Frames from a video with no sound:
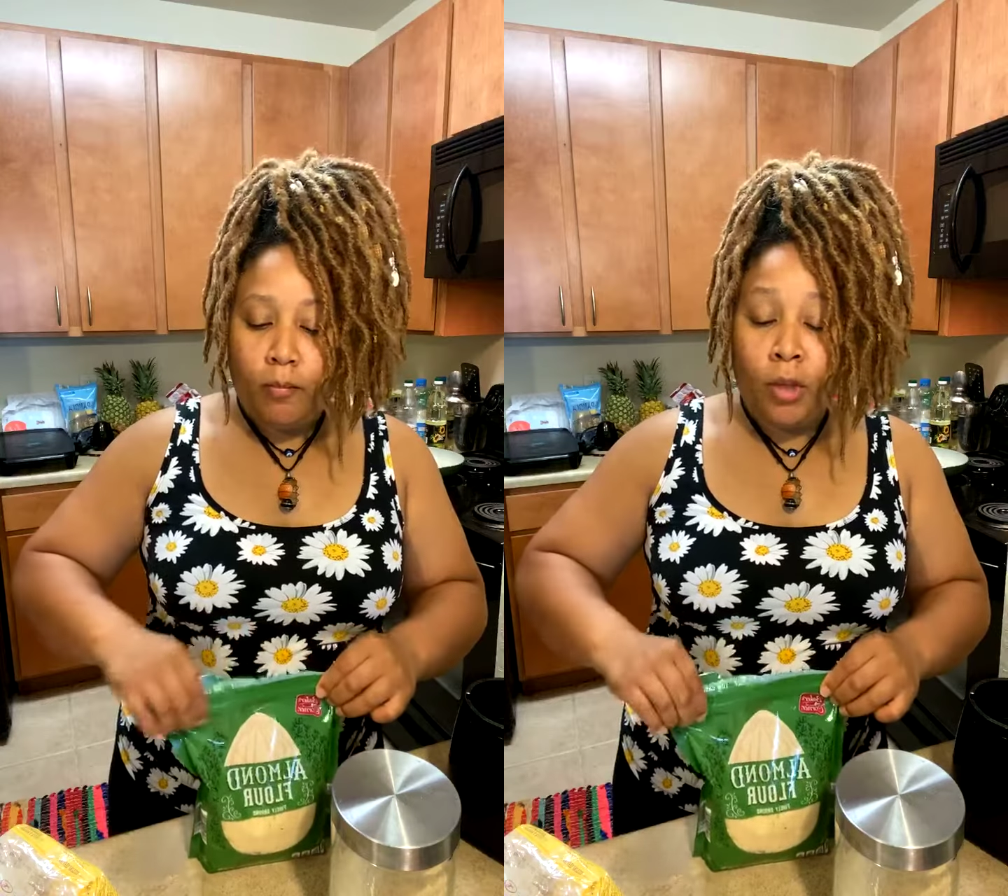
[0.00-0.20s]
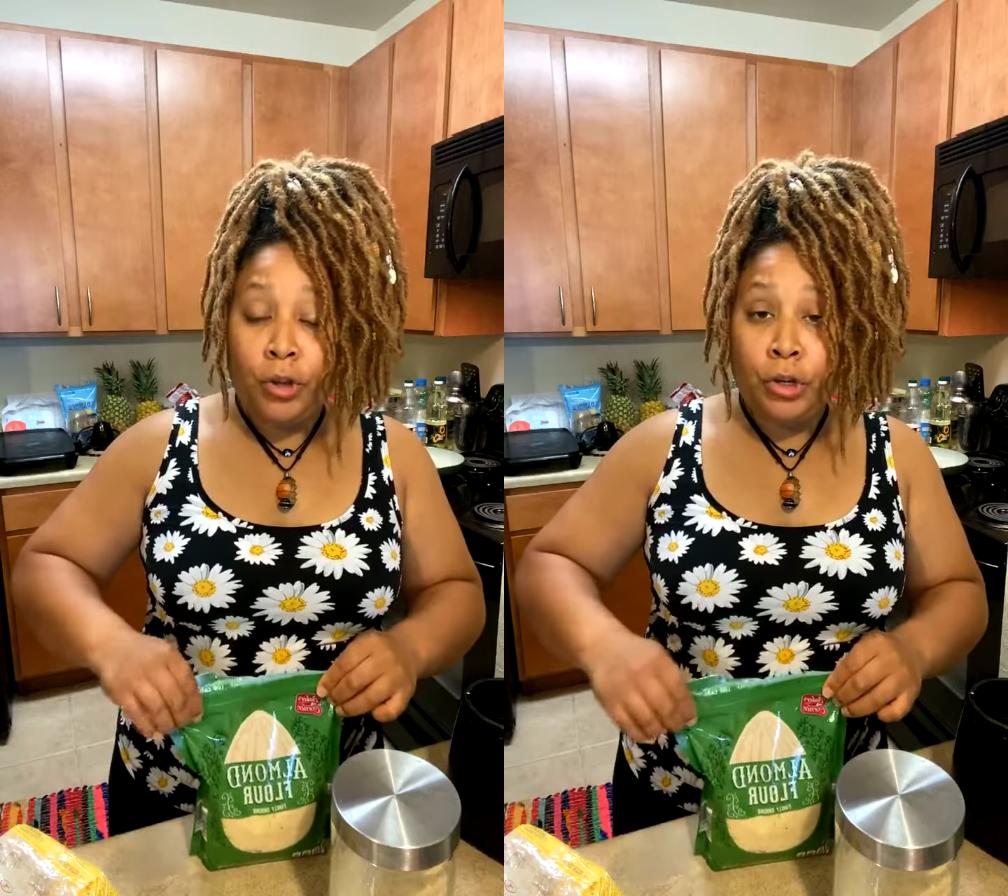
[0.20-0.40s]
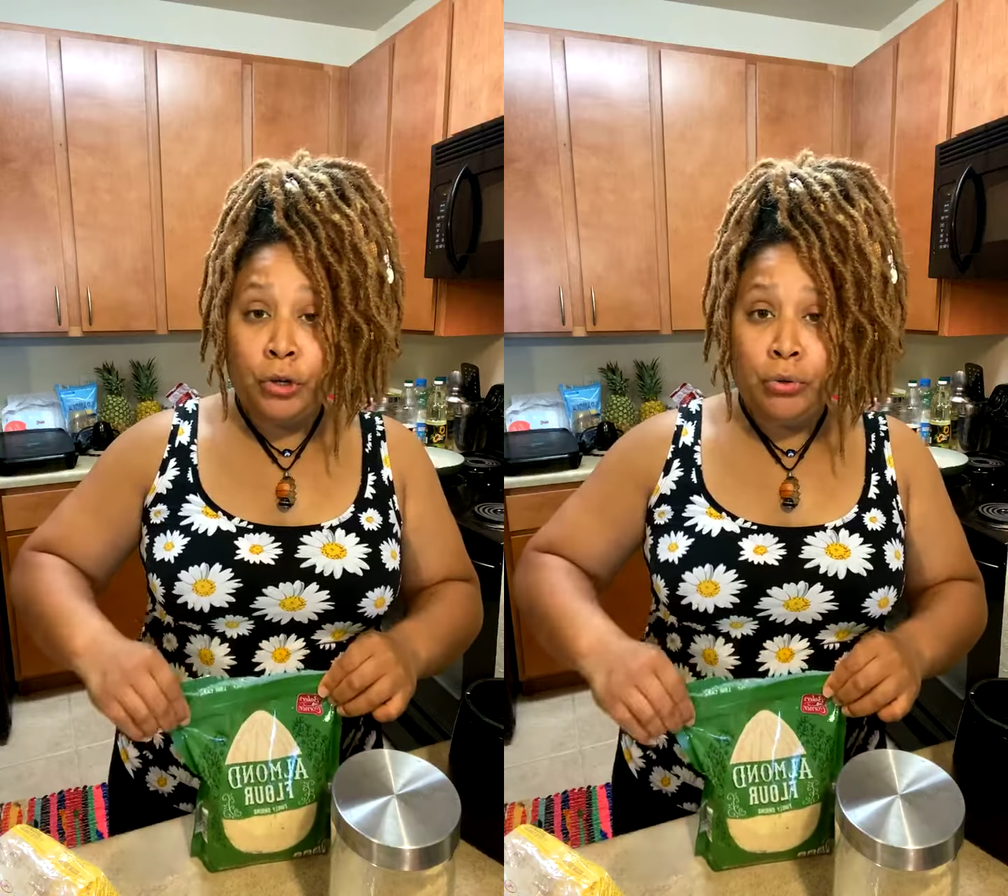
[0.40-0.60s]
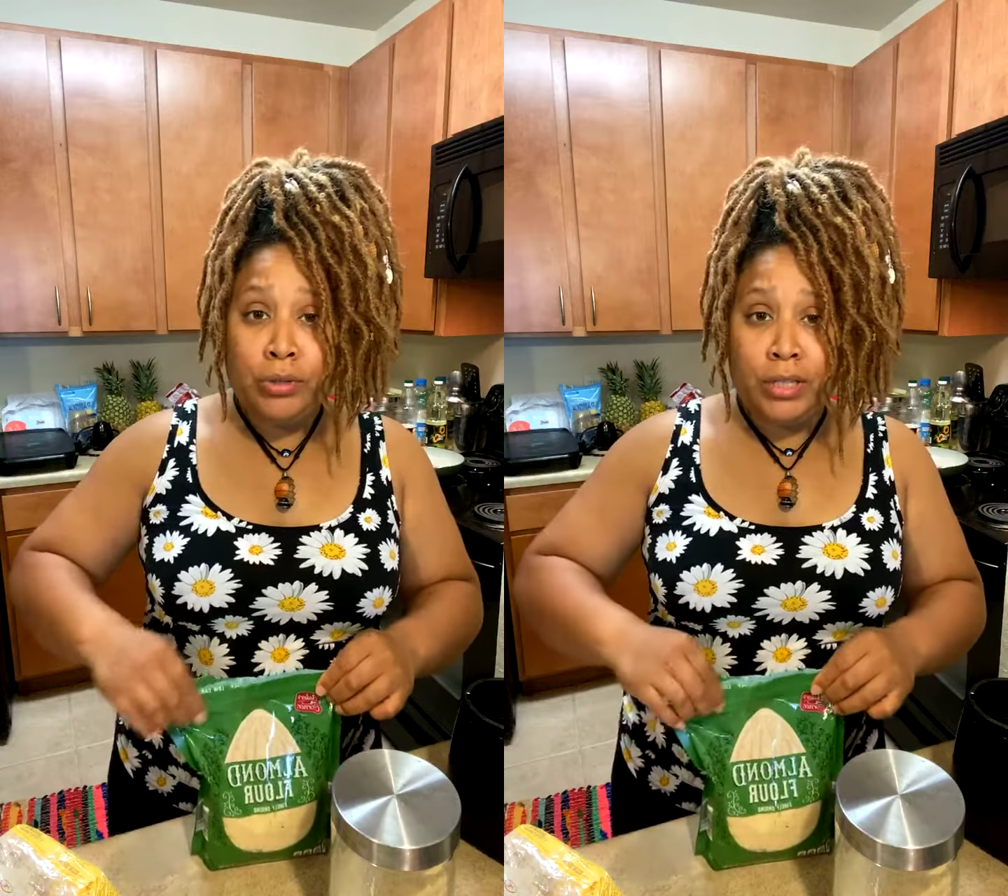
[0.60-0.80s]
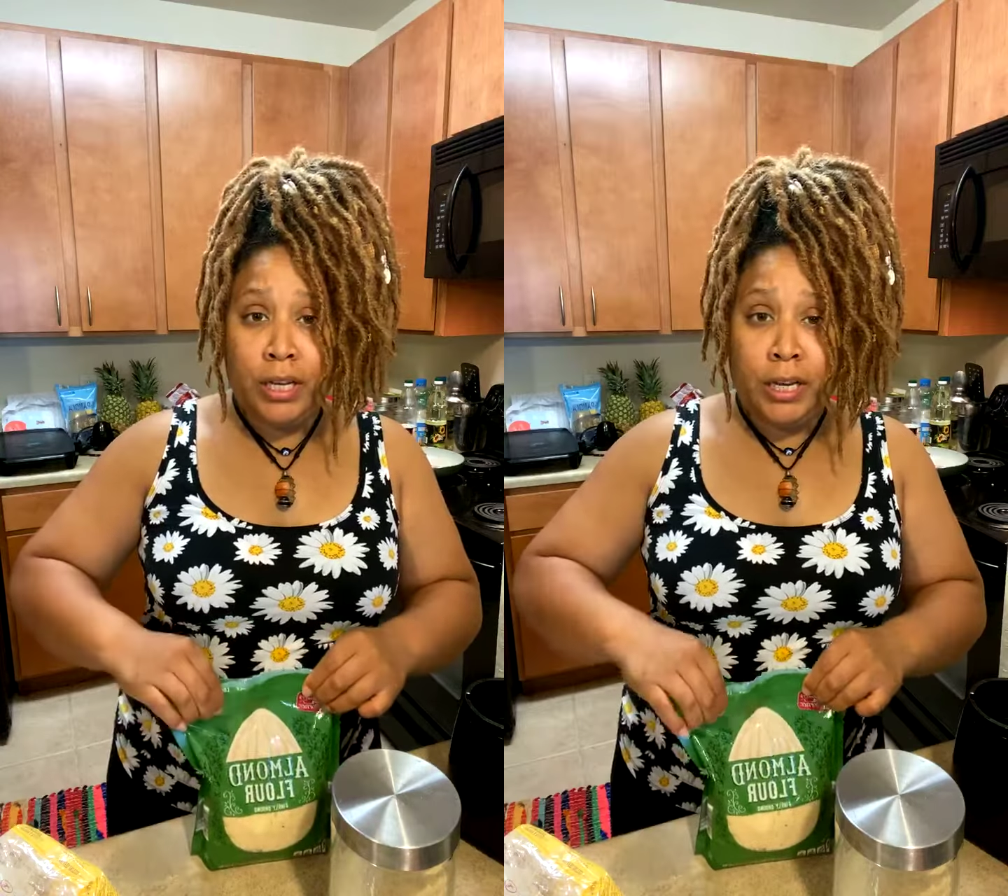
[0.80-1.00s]
use
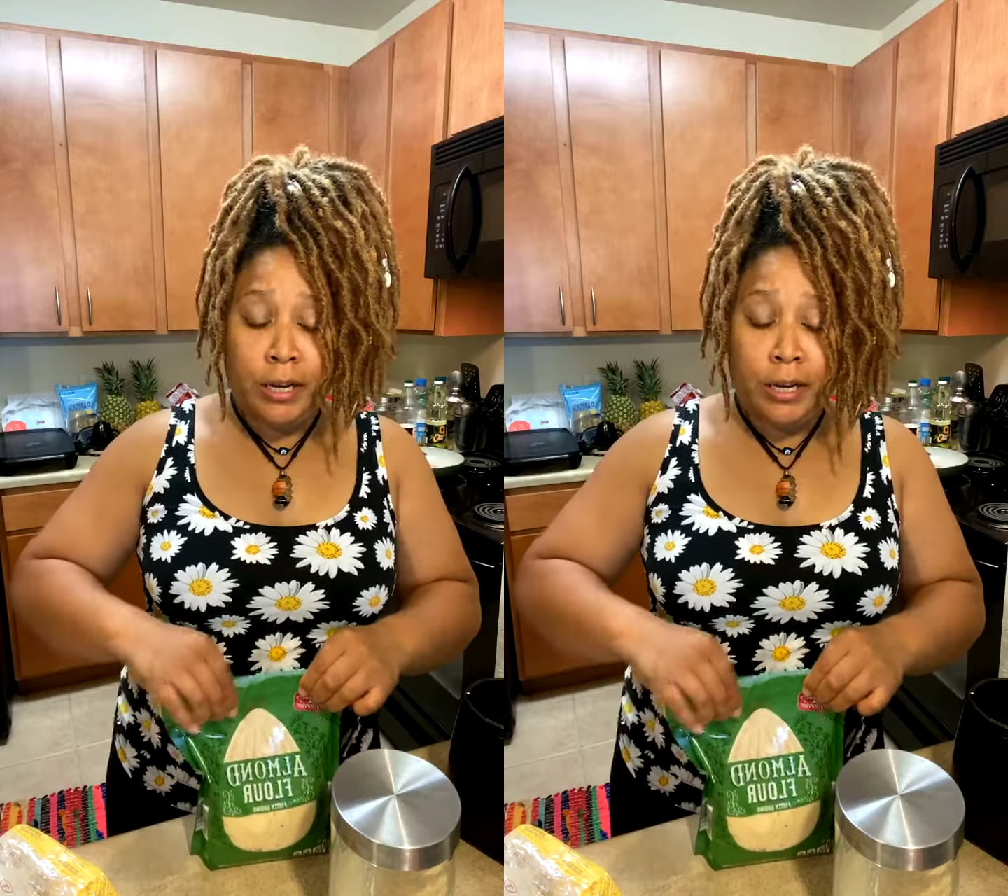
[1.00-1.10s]
the